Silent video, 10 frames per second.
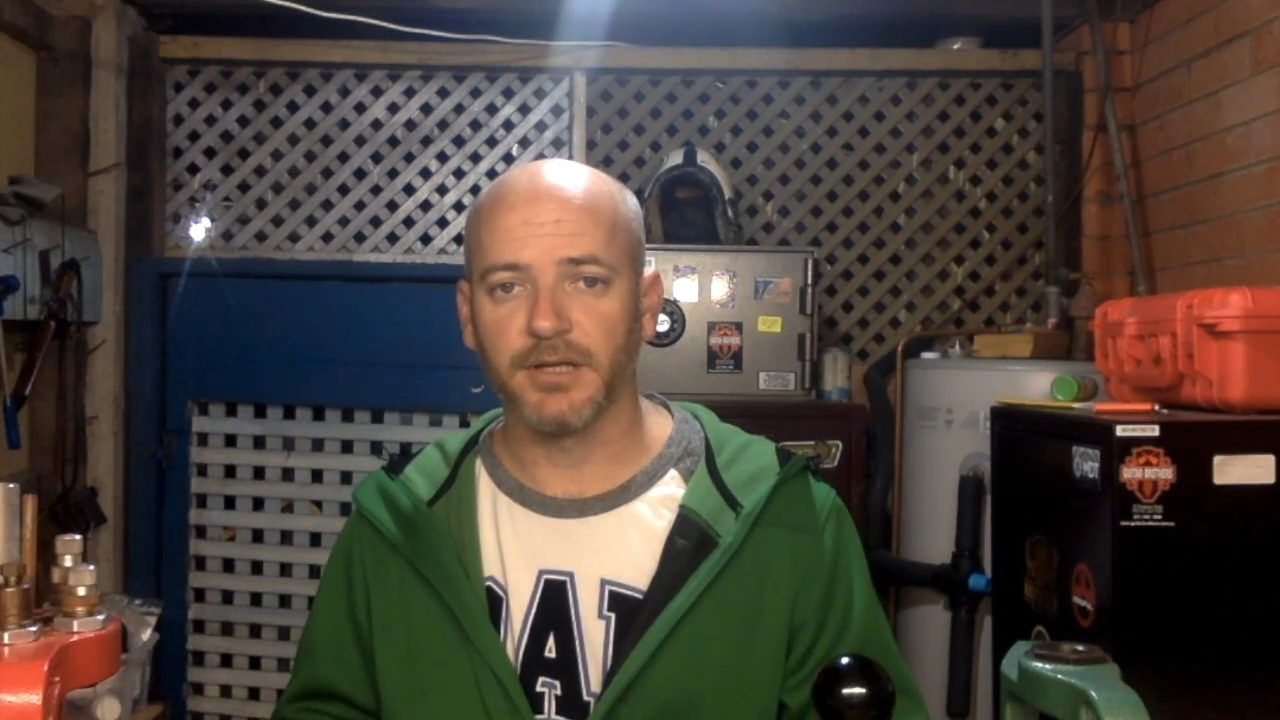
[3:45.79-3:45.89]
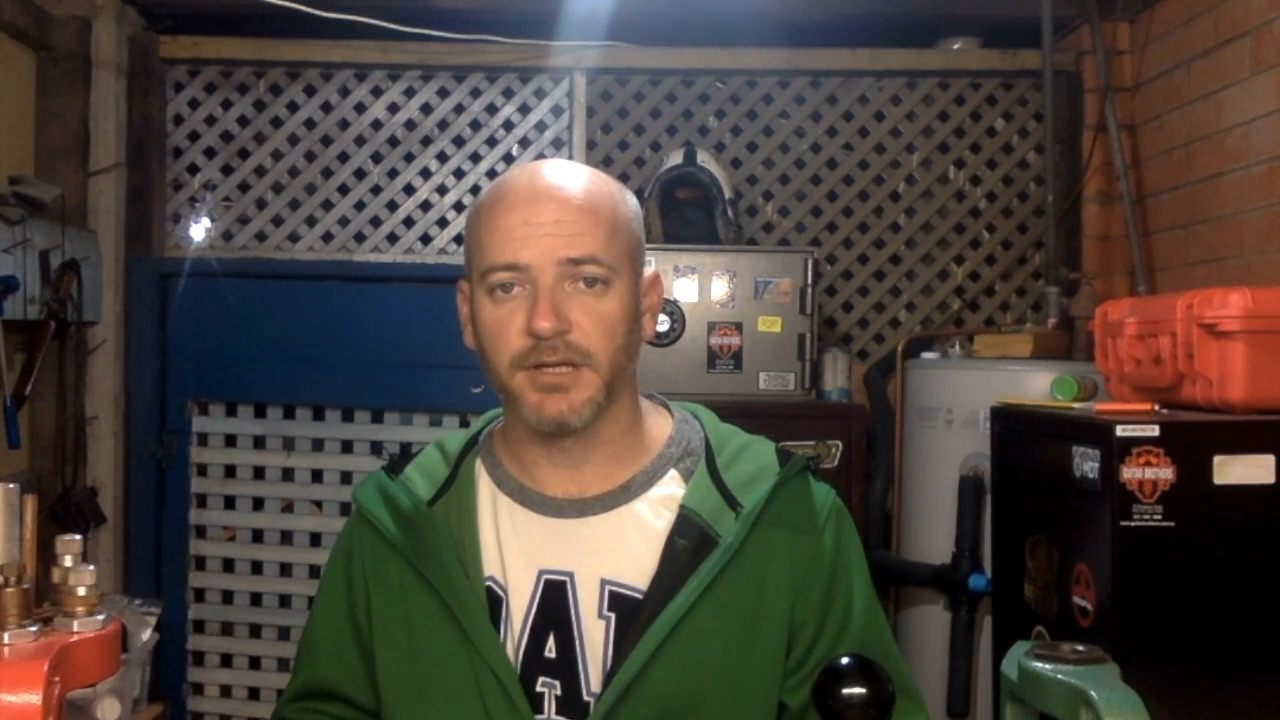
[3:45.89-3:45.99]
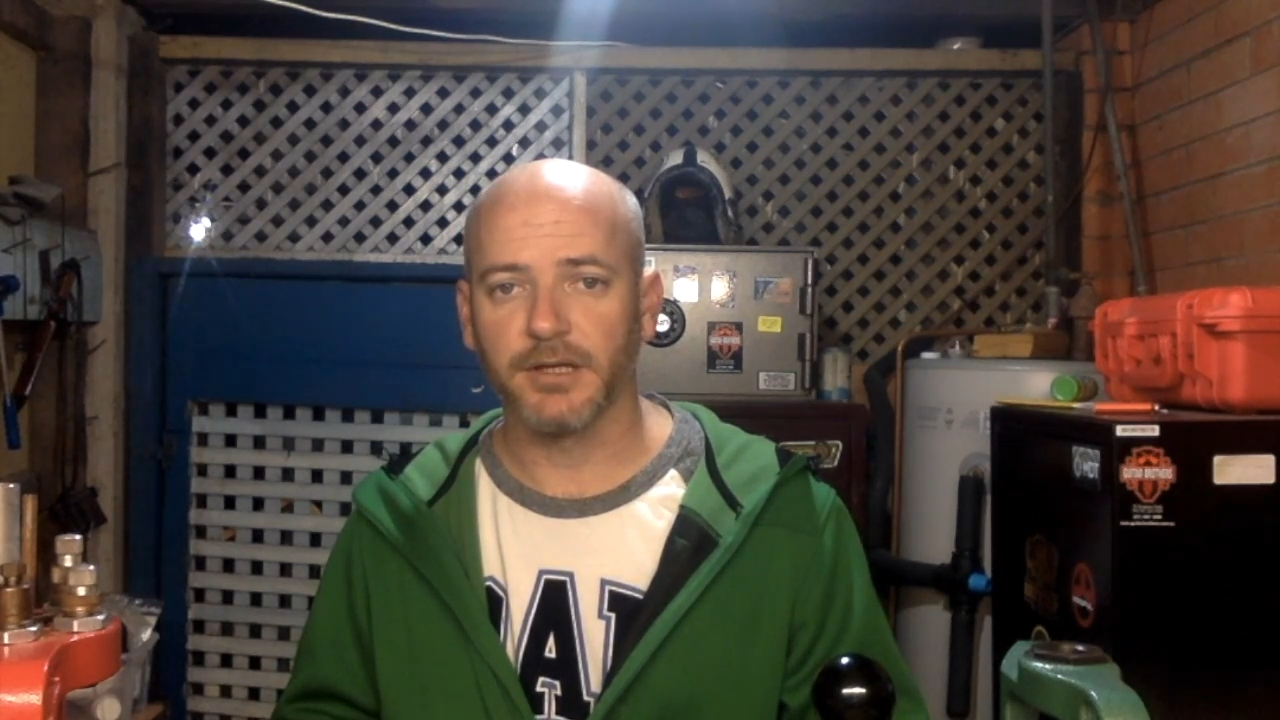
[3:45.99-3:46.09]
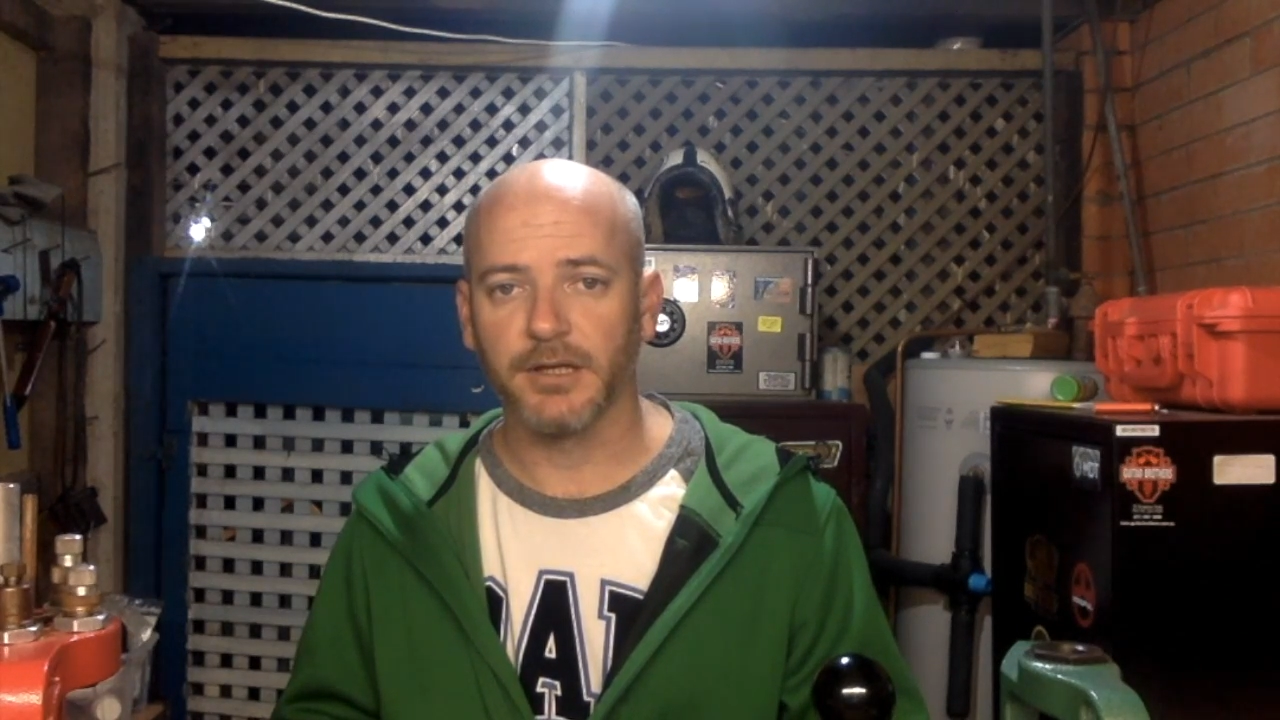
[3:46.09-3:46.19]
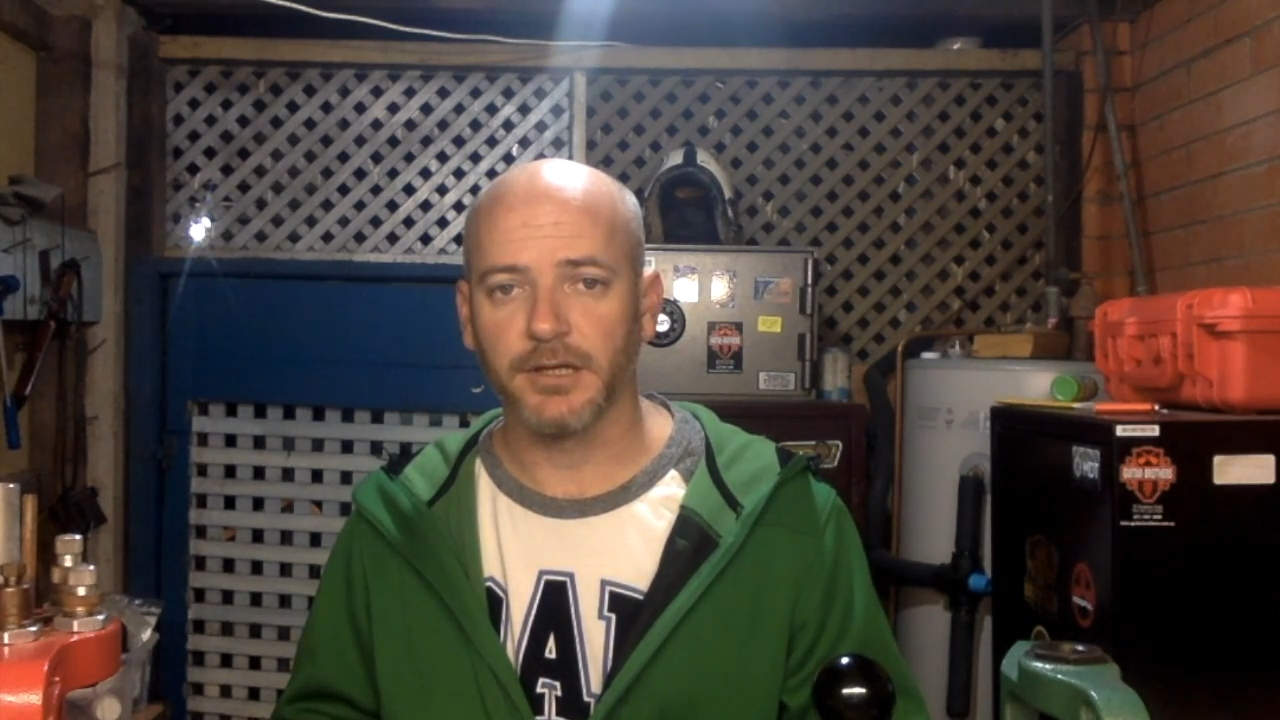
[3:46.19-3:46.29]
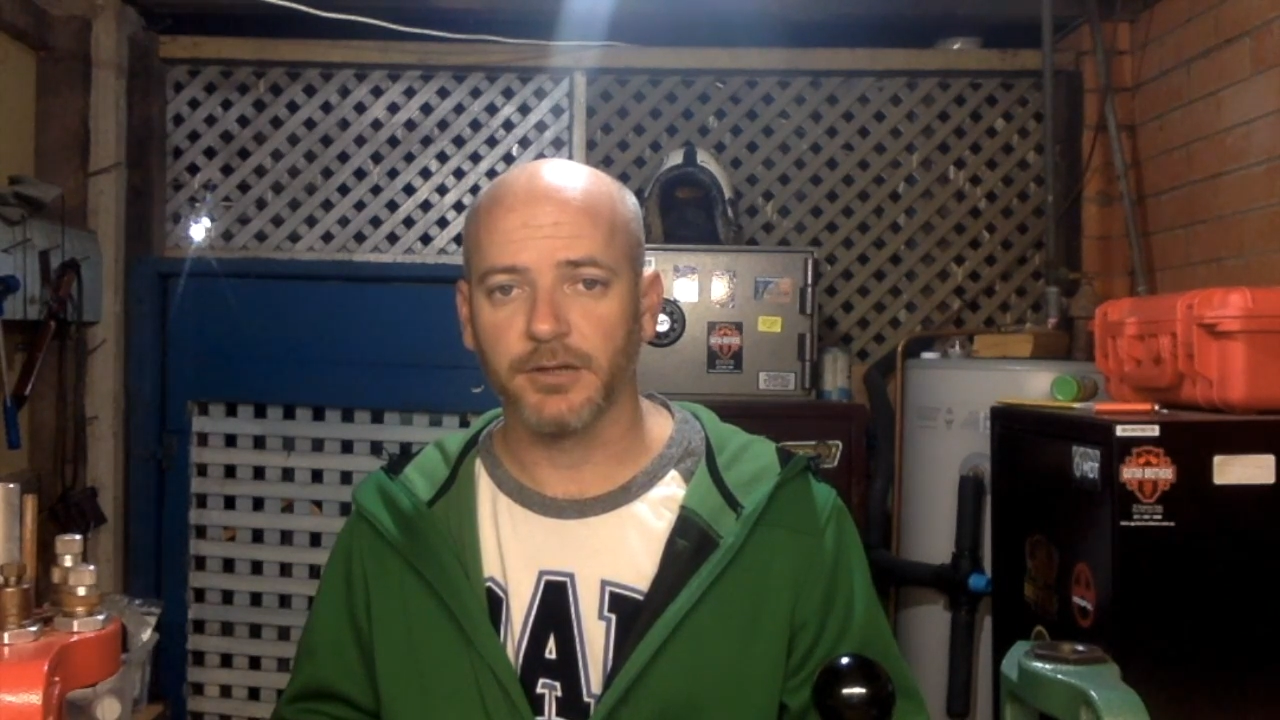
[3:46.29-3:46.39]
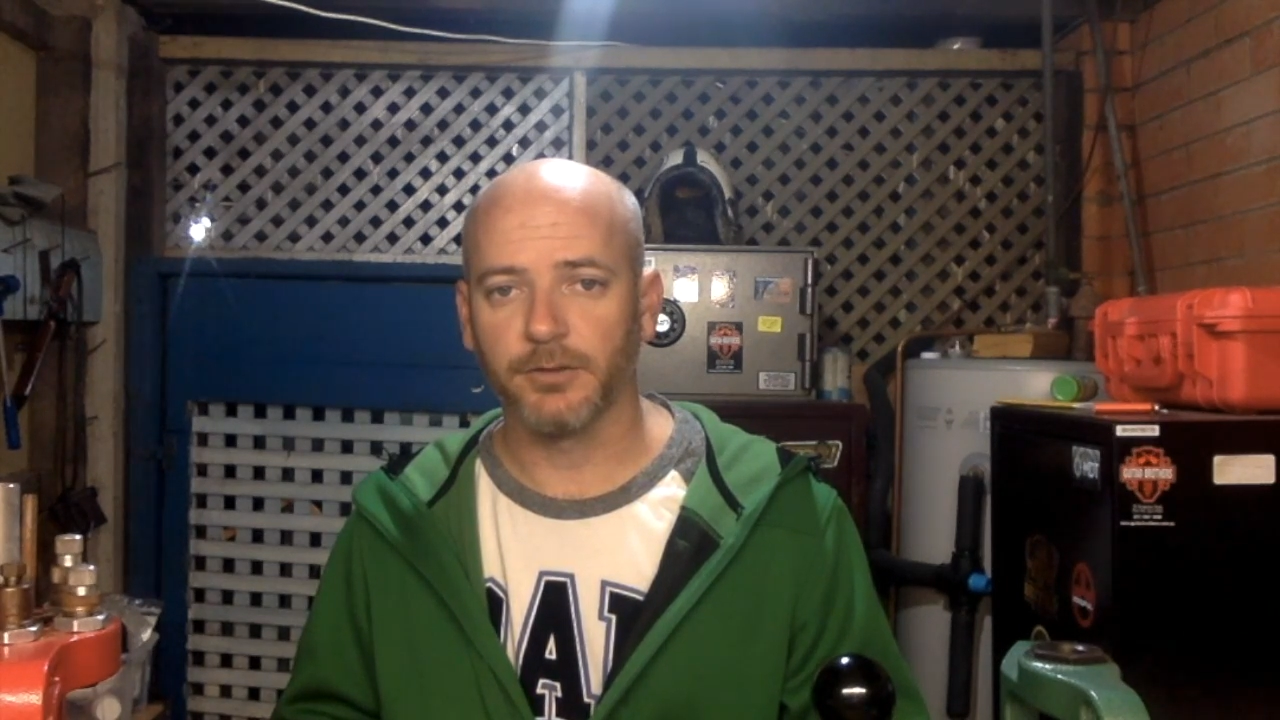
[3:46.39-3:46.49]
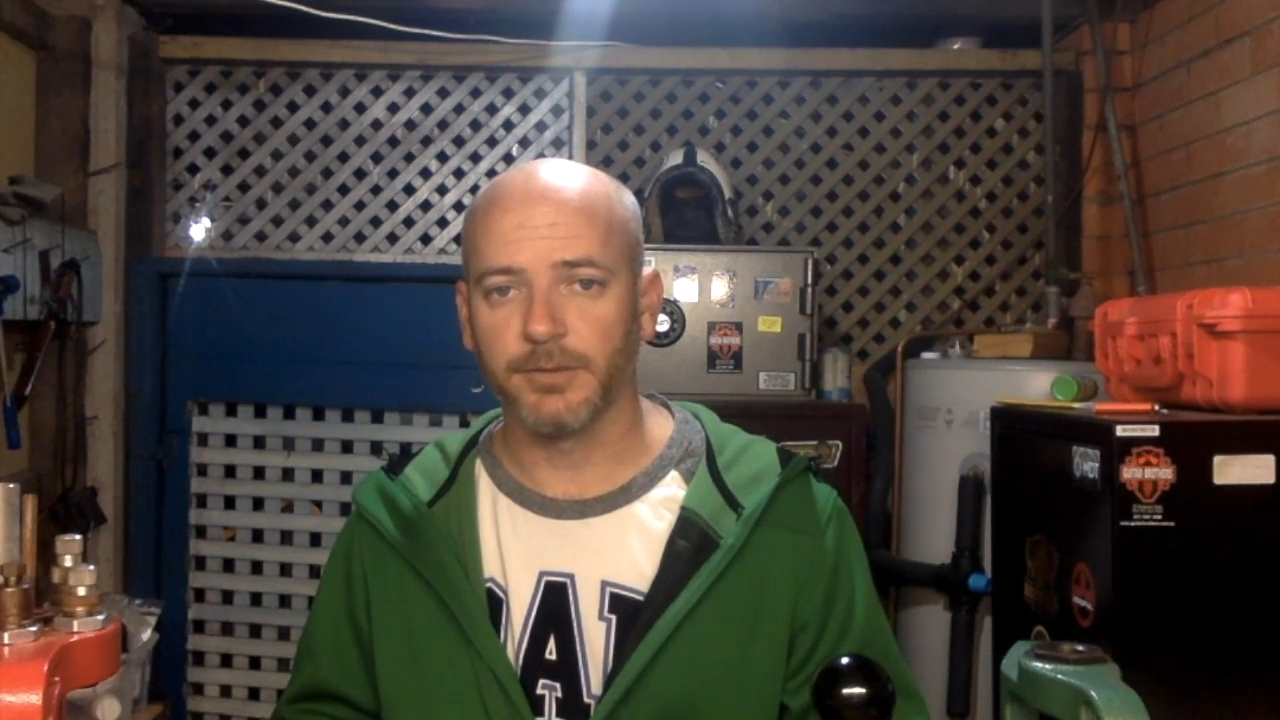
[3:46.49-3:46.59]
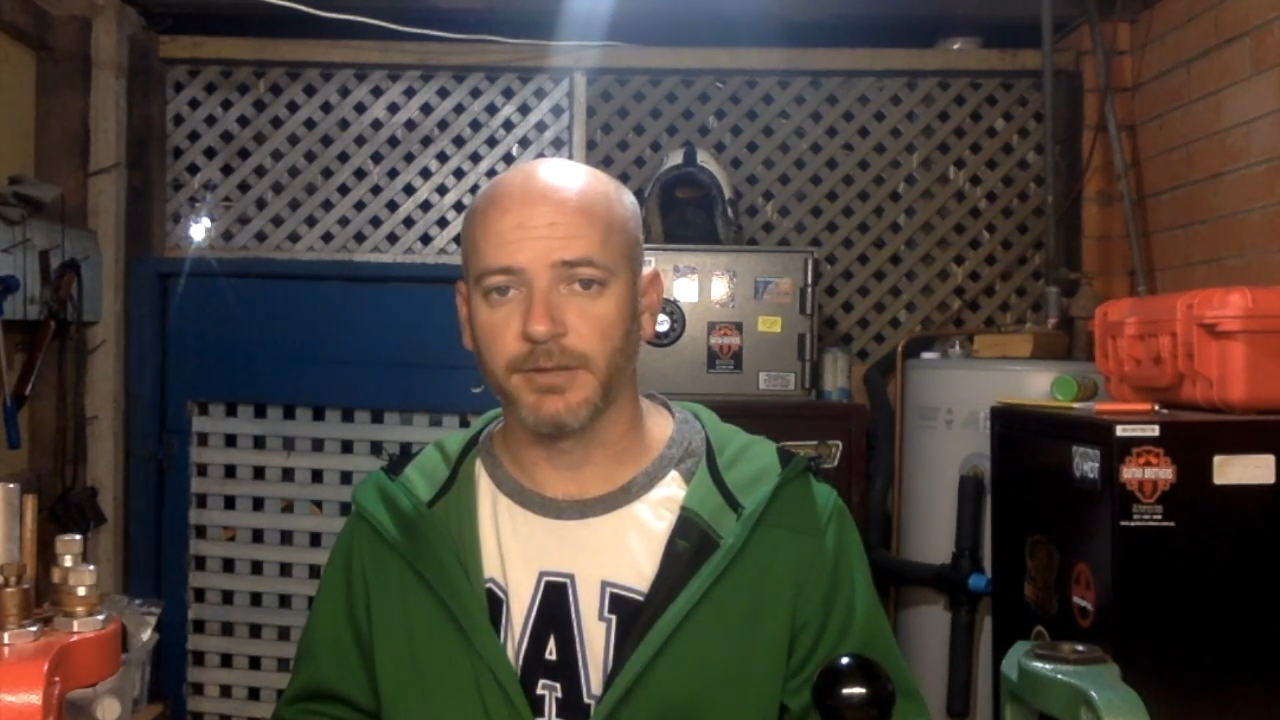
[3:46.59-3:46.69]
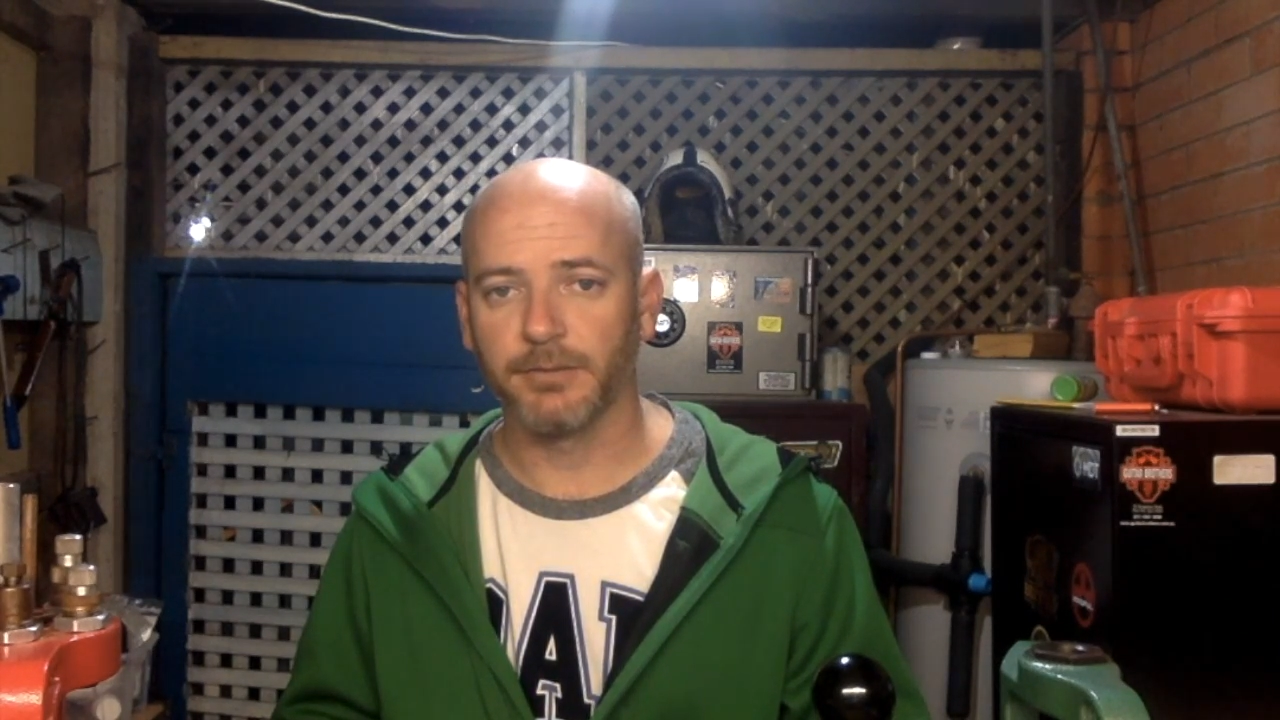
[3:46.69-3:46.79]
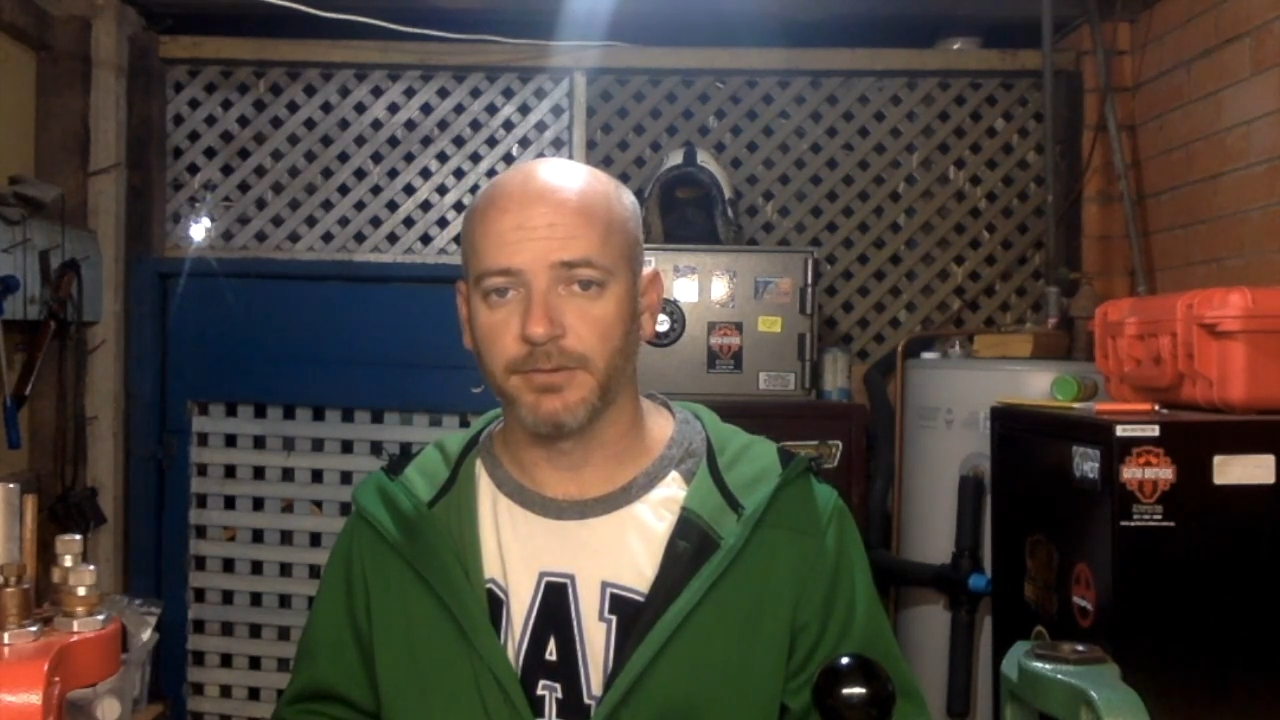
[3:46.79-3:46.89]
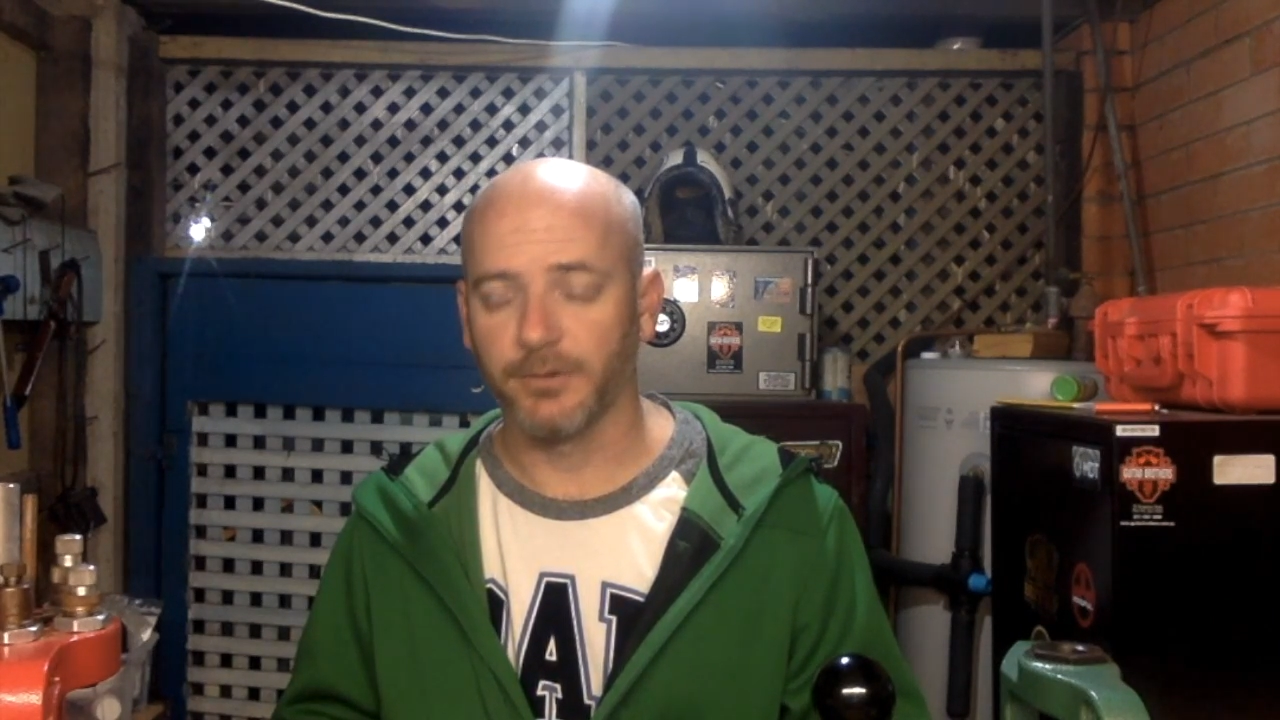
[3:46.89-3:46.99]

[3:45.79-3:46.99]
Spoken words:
hand-to-hand combat with